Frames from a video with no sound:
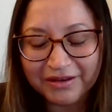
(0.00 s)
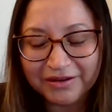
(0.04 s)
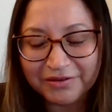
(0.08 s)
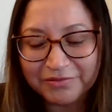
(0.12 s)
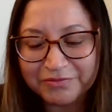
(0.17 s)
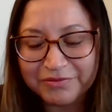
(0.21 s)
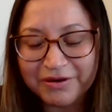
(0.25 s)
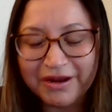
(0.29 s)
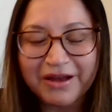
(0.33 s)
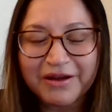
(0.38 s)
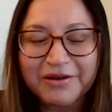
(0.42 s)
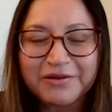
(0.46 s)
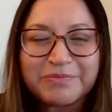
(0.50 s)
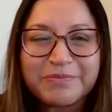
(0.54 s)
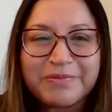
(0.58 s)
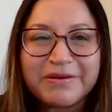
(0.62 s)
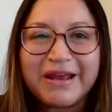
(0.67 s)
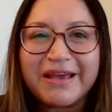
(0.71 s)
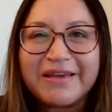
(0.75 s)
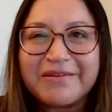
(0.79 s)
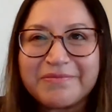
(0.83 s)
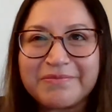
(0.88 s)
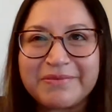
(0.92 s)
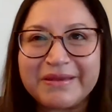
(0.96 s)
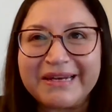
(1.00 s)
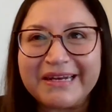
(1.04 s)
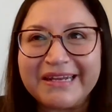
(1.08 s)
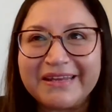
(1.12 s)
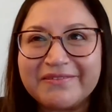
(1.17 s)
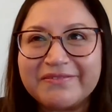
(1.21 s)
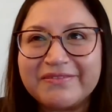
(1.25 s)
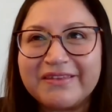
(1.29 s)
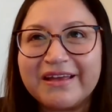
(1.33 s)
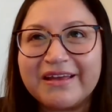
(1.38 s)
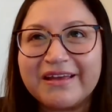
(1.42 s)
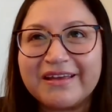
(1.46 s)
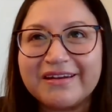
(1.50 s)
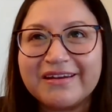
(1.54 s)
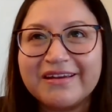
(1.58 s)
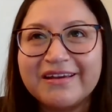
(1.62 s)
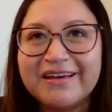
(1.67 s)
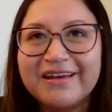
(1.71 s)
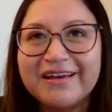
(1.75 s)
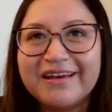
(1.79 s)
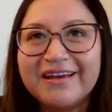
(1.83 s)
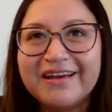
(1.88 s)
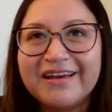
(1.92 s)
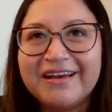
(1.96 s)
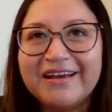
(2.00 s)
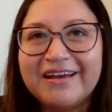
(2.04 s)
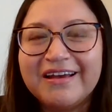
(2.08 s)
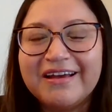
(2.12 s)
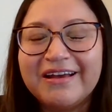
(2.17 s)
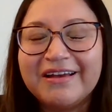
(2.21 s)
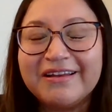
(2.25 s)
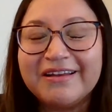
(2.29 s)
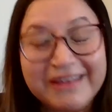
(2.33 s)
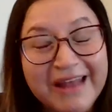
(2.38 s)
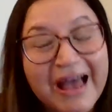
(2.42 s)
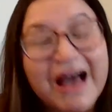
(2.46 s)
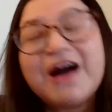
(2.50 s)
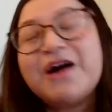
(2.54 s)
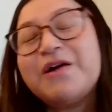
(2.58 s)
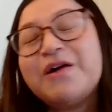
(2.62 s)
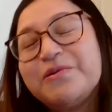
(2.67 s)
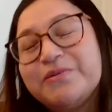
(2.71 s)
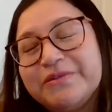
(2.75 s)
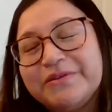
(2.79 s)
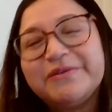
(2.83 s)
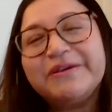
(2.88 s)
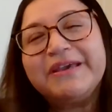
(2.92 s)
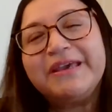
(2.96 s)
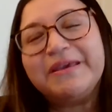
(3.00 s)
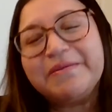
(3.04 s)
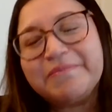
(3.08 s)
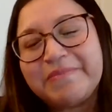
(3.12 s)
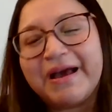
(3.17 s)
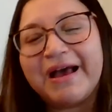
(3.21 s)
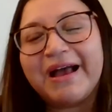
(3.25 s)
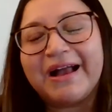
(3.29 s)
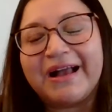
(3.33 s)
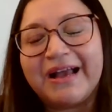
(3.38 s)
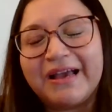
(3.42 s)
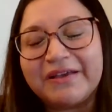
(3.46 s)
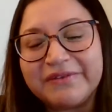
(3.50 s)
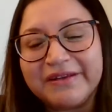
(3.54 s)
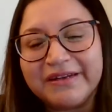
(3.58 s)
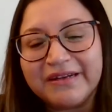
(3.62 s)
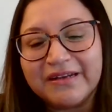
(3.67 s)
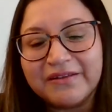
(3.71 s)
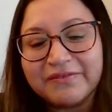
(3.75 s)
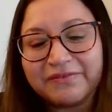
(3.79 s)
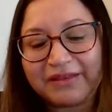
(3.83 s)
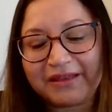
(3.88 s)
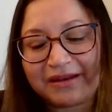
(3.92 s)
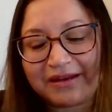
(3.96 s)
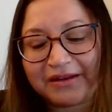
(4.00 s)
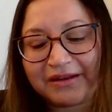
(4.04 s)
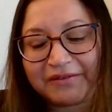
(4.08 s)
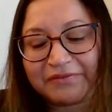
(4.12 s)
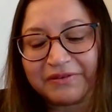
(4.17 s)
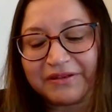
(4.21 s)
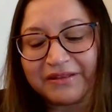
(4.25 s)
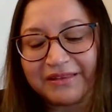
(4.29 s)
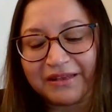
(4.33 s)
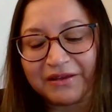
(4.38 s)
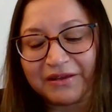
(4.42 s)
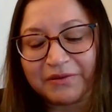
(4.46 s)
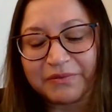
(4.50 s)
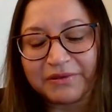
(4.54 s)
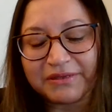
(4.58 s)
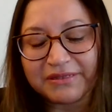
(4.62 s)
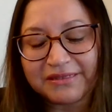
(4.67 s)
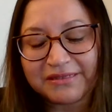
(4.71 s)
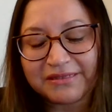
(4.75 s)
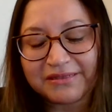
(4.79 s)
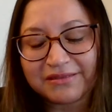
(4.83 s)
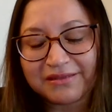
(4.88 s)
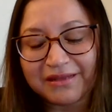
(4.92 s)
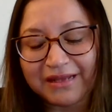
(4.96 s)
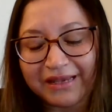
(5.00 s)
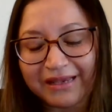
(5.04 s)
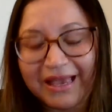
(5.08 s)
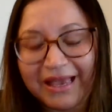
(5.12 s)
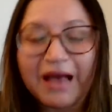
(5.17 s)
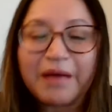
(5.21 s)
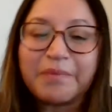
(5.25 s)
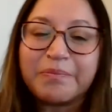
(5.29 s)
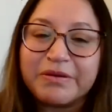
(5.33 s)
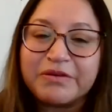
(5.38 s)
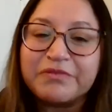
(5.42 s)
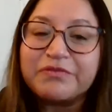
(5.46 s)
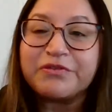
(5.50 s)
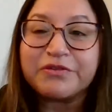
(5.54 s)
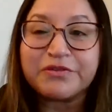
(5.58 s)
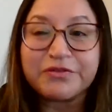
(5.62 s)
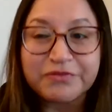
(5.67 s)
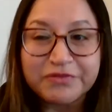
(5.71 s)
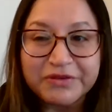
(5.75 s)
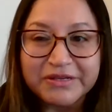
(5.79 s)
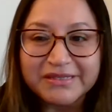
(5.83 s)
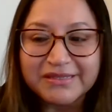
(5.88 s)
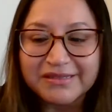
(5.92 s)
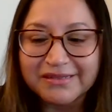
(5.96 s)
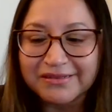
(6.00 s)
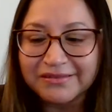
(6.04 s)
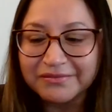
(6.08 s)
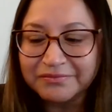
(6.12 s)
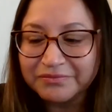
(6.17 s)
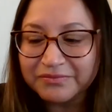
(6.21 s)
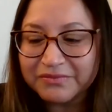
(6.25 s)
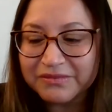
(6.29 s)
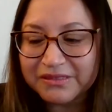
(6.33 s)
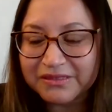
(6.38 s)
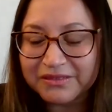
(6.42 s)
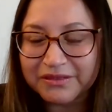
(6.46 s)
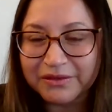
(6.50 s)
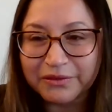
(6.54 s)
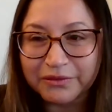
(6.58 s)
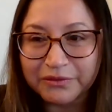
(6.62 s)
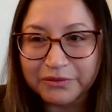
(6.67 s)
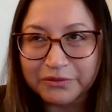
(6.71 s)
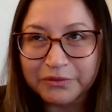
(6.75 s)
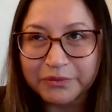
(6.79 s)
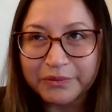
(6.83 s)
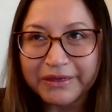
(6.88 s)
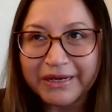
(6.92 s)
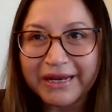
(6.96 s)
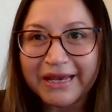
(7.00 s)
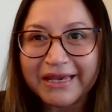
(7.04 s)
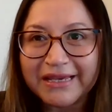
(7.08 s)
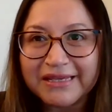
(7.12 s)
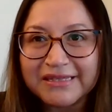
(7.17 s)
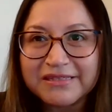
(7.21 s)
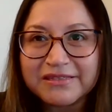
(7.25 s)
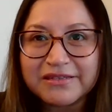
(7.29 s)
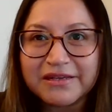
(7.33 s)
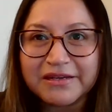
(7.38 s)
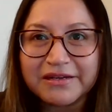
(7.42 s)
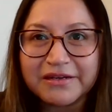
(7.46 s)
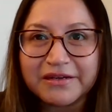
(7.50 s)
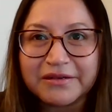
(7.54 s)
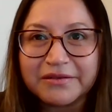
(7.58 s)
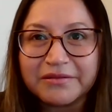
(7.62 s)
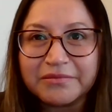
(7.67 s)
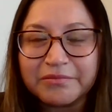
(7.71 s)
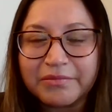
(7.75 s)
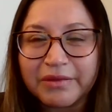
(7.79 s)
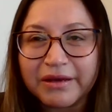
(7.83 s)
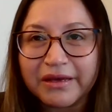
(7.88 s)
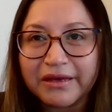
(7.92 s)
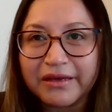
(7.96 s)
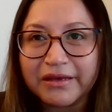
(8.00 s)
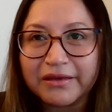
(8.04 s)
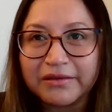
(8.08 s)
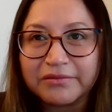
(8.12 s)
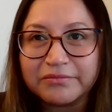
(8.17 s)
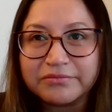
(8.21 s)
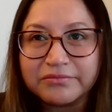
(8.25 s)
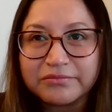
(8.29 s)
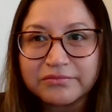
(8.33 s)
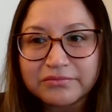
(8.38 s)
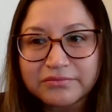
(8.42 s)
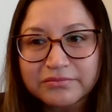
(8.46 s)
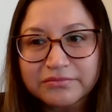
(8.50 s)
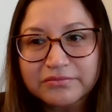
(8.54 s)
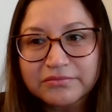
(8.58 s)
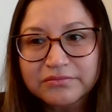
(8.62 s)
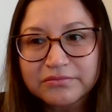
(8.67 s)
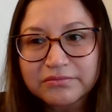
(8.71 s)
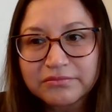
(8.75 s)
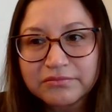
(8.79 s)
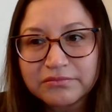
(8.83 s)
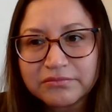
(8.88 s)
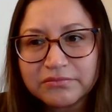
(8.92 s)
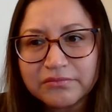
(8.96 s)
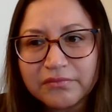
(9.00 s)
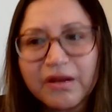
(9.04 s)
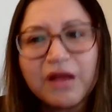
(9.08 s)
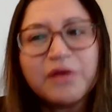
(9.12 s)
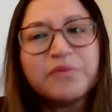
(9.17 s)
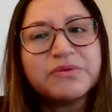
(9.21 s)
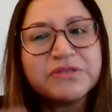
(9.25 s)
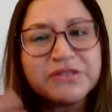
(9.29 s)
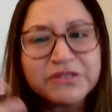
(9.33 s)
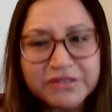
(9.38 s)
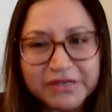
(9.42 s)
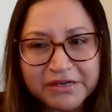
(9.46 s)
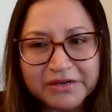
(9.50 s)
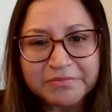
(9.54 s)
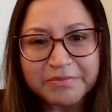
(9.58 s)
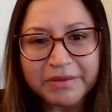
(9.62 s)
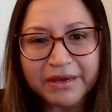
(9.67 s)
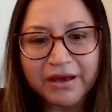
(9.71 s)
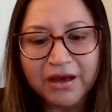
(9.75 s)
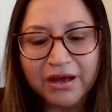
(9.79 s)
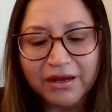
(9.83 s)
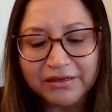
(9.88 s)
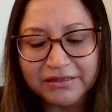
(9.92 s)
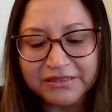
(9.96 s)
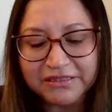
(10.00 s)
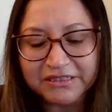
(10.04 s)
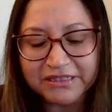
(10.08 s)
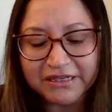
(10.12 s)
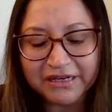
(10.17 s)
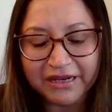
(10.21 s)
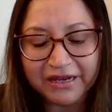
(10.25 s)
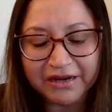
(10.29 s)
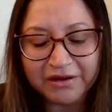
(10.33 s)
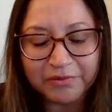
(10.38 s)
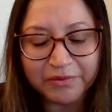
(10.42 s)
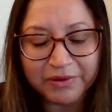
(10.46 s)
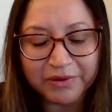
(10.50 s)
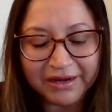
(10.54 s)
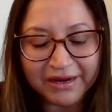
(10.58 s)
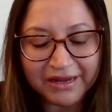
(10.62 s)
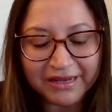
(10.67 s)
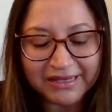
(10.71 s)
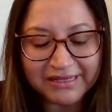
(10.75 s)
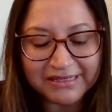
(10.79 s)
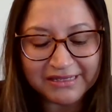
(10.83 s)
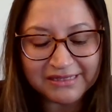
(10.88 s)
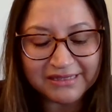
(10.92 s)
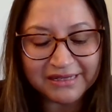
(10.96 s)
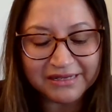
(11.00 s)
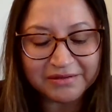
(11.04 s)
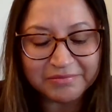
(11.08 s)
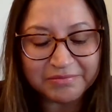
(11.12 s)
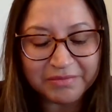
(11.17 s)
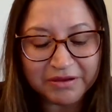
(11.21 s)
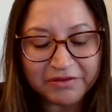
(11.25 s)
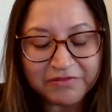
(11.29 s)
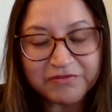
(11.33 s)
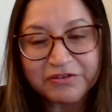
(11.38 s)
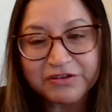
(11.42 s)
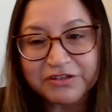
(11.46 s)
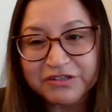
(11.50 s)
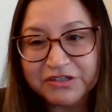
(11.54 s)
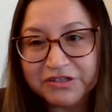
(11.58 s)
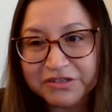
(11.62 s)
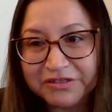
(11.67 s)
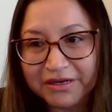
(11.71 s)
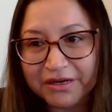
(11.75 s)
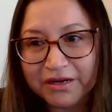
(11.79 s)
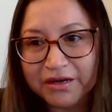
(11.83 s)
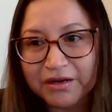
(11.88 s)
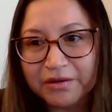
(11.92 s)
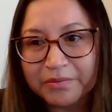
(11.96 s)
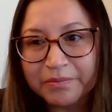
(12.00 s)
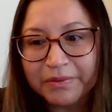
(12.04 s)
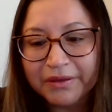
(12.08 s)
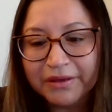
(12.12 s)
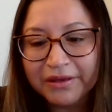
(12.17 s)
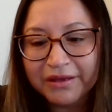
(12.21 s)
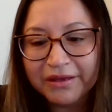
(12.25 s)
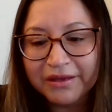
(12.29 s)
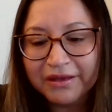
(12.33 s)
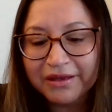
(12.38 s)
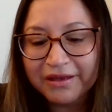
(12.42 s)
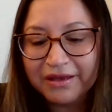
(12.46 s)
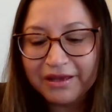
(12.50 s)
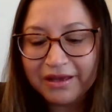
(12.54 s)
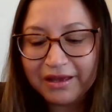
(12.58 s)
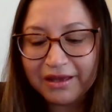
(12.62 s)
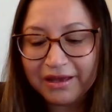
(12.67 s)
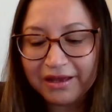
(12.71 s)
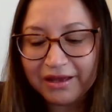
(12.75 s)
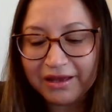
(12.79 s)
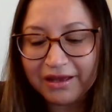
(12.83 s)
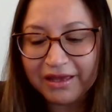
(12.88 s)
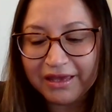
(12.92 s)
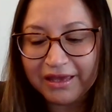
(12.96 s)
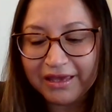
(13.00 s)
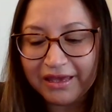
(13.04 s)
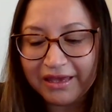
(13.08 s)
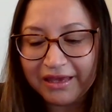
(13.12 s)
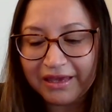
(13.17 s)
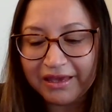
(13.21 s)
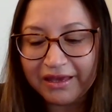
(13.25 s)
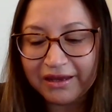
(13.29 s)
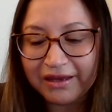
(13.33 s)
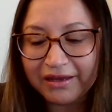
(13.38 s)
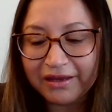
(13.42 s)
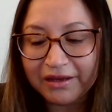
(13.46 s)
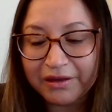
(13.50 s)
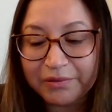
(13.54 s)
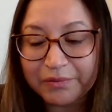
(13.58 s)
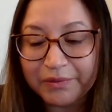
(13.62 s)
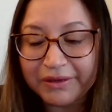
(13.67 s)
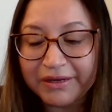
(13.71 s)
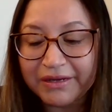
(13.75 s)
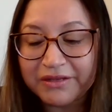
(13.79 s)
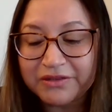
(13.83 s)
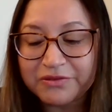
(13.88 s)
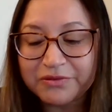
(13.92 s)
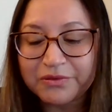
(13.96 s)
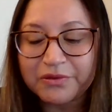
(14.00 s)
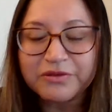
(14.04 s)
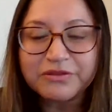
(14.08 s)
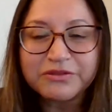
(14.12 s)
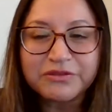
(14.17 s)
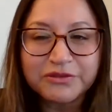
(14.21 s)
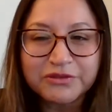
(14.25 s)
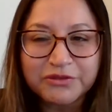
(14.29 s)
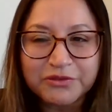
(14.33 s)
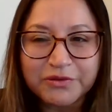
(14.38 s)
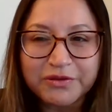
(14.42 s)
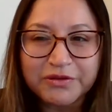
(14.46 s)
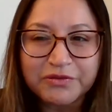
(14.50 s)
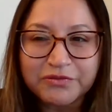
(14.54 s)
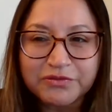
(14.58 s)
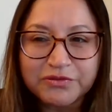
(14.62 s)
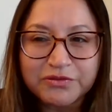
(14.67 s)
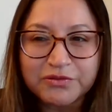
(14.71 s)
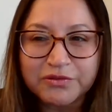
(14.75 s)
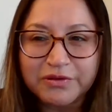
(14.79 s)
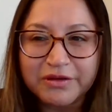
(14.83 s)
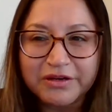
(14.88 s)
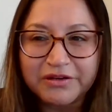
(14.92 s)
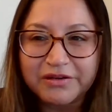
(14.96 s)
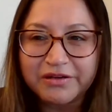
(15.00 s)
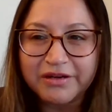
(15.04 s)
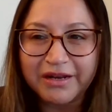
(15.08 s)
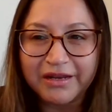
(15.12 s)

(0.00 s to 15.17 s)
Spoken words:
route, but I believe that now looking back, I believe that everything was like happened for a reason. So when I started I was studying biology, and when I started my first job, I wanted to also do it to learn